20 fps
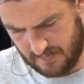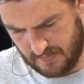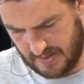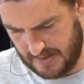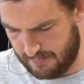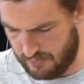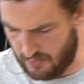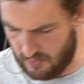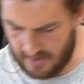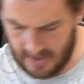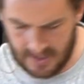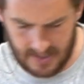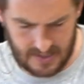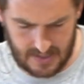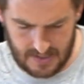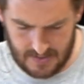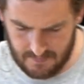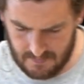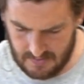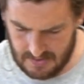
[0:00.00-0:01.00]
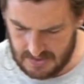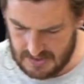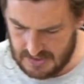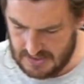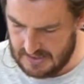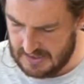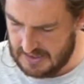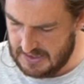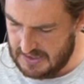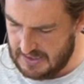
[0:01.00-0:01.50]
People come
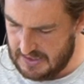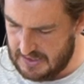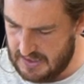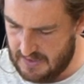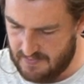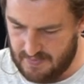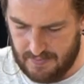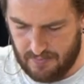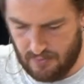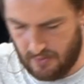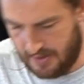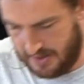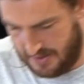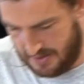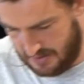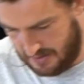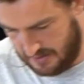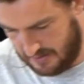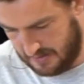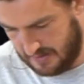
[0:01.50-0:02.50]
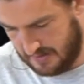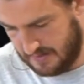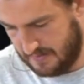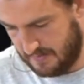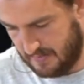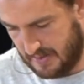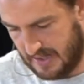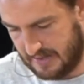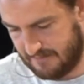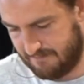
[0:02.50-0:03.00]
and people go,
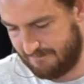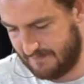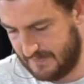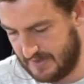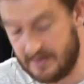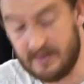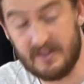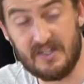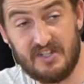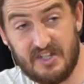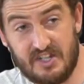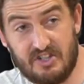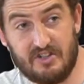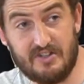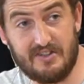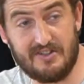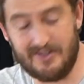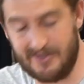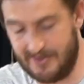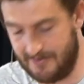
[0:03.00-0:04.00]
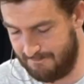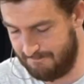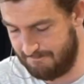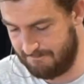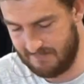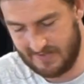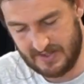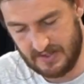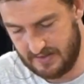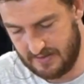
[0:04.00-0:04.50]
but the dishes,
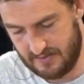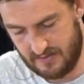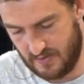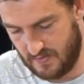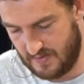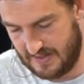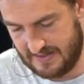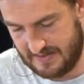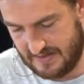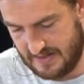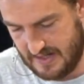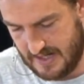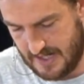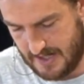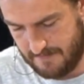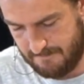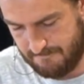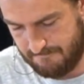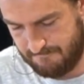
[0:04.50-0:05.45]
they're always there.